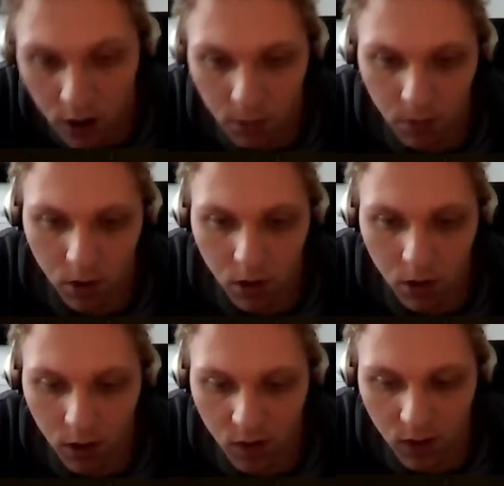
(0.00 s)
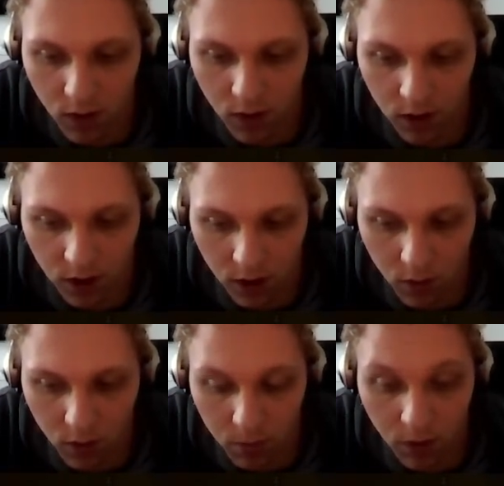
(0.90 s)
but it's not
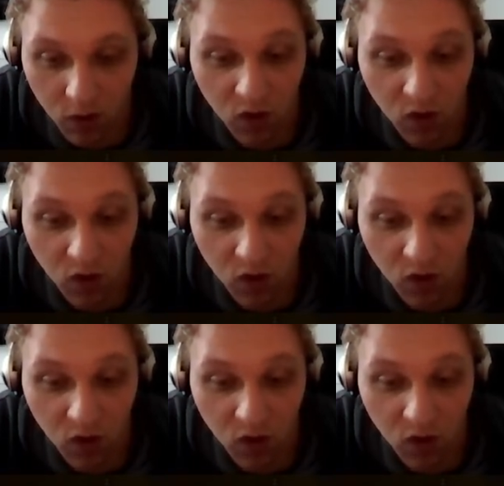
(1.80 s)
ideal. Plus,